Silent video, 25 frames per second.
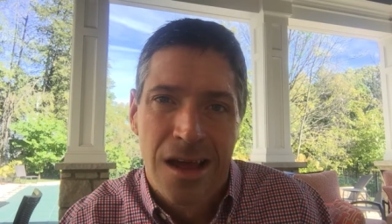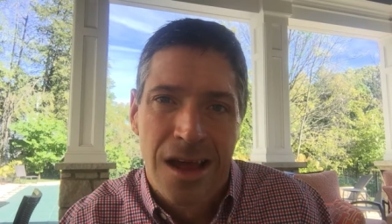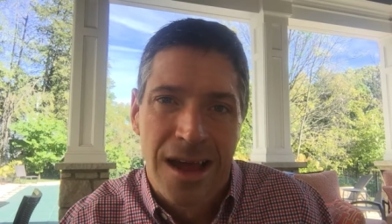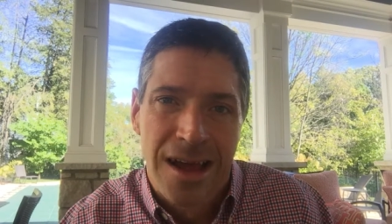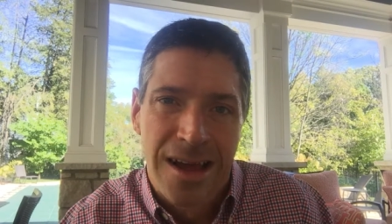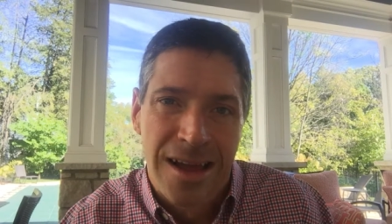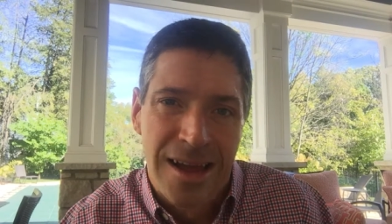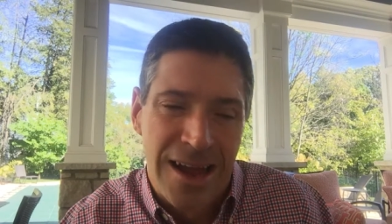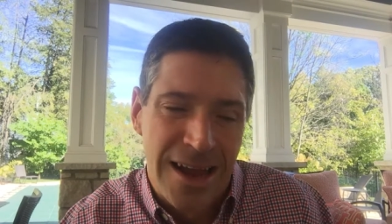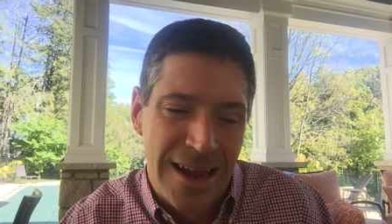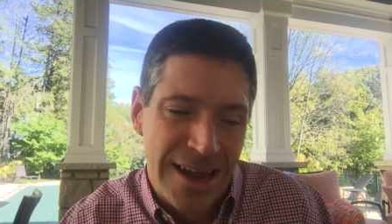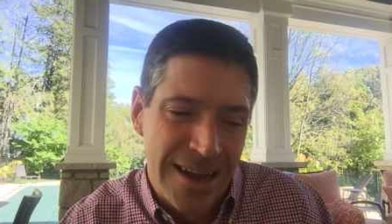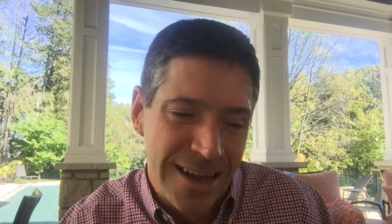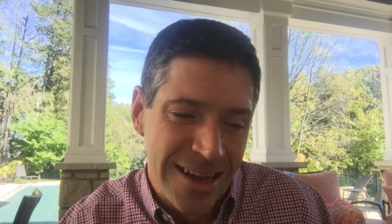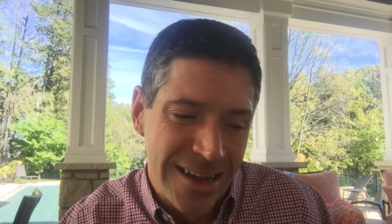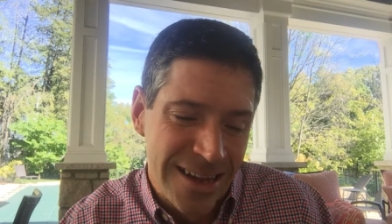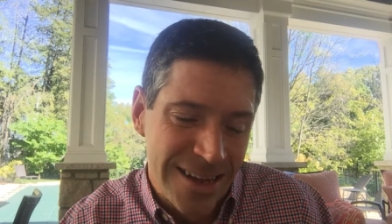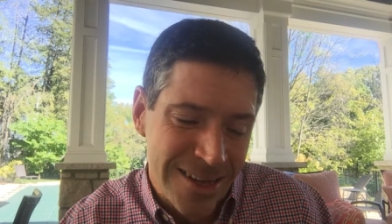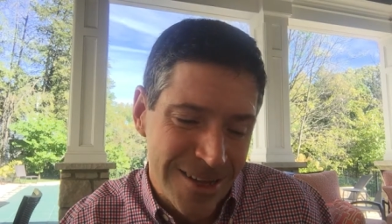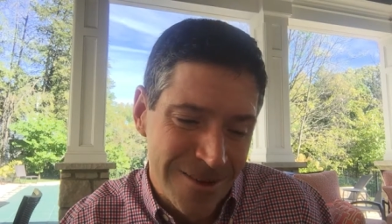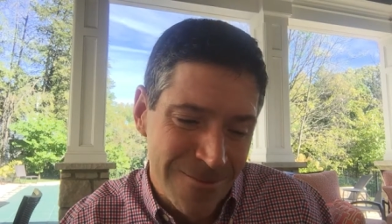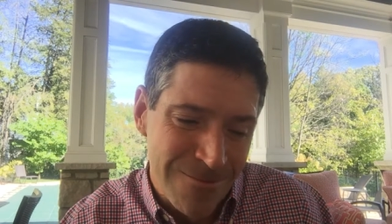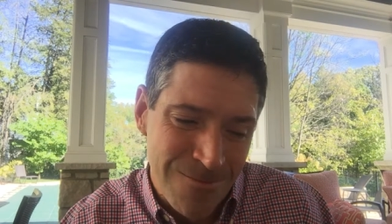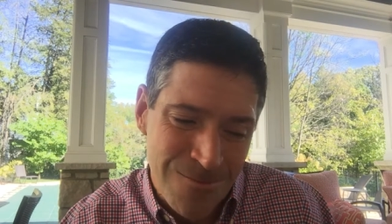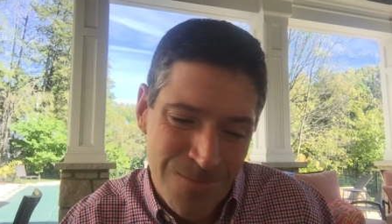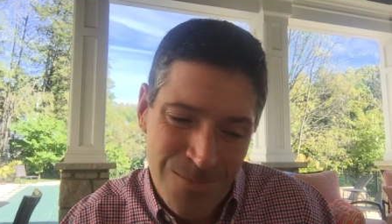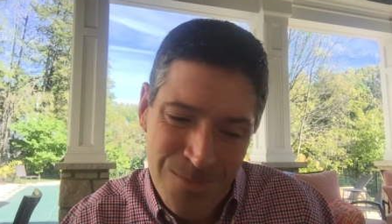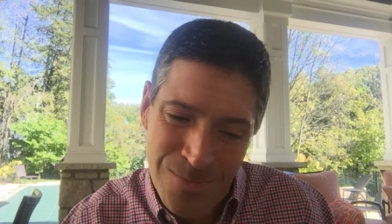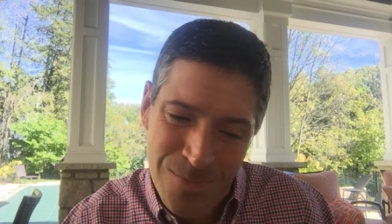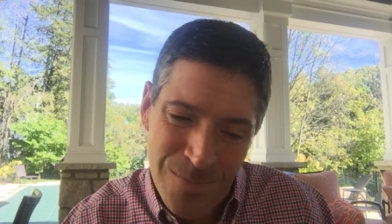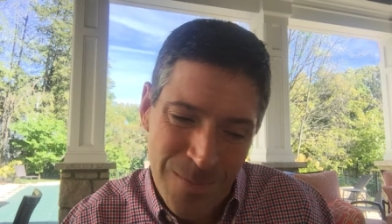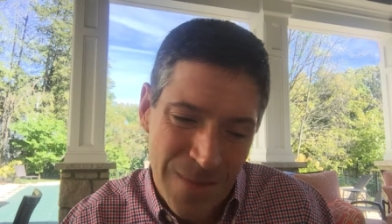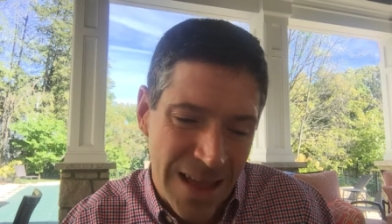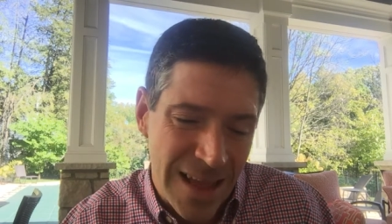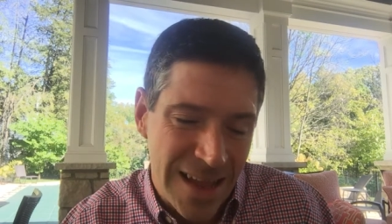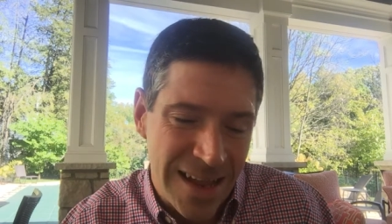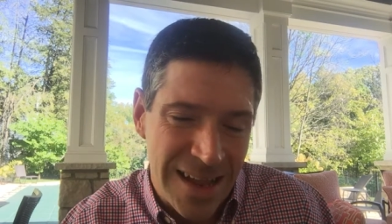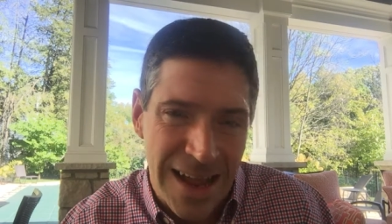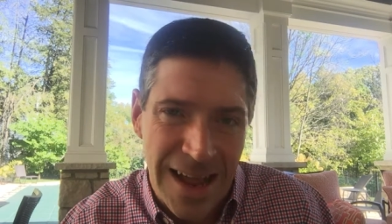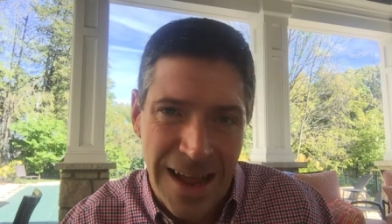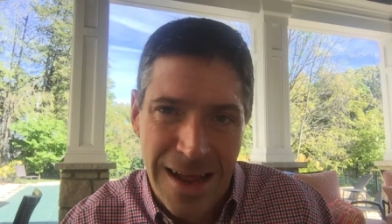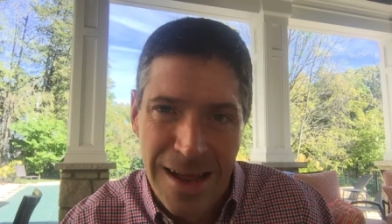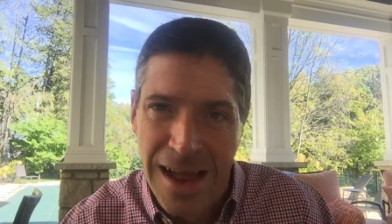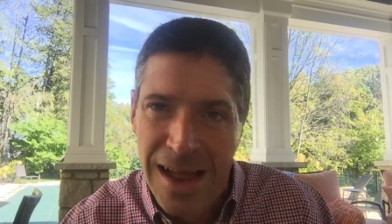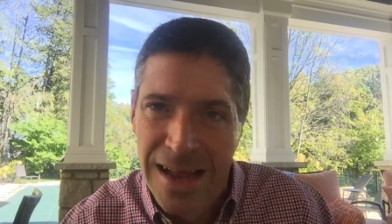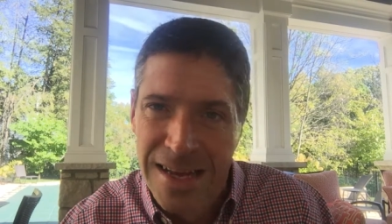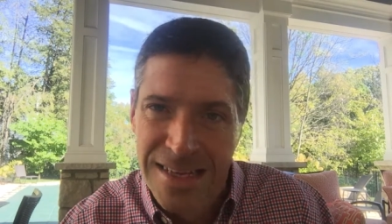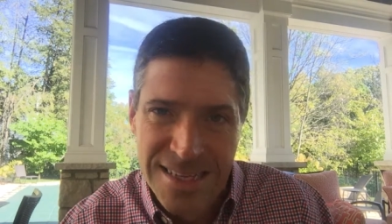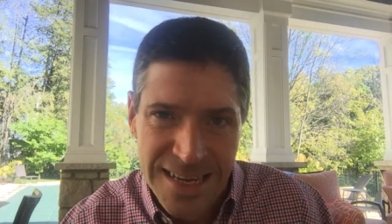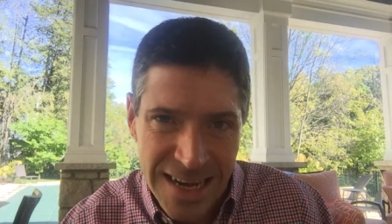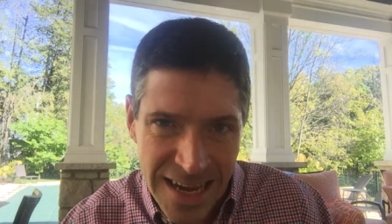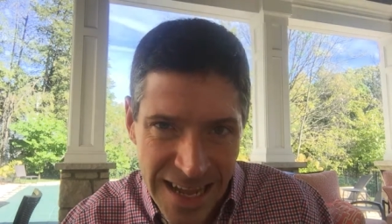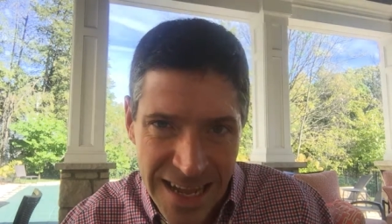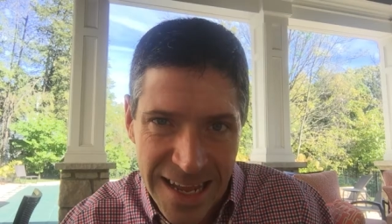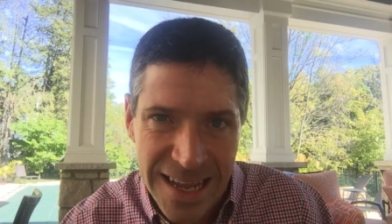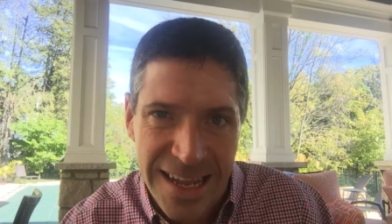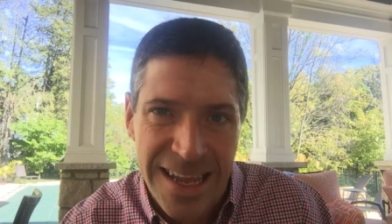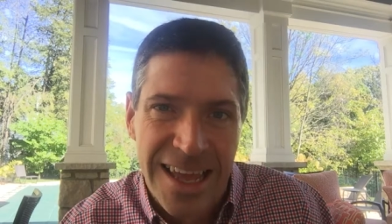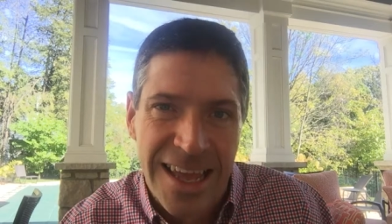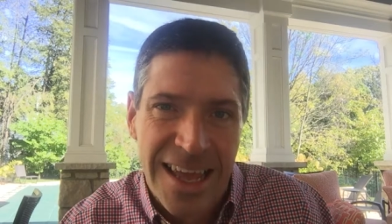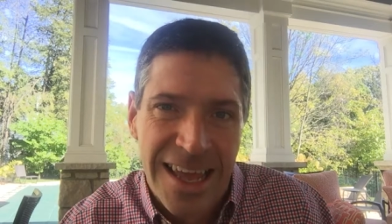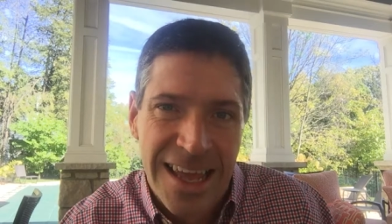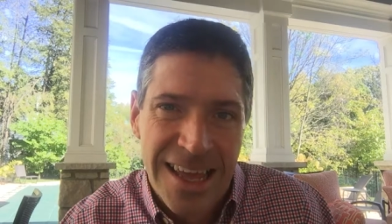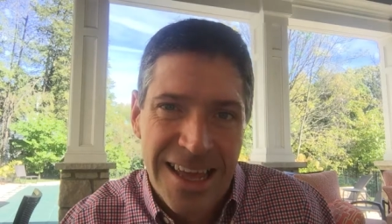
I, I, um, I today,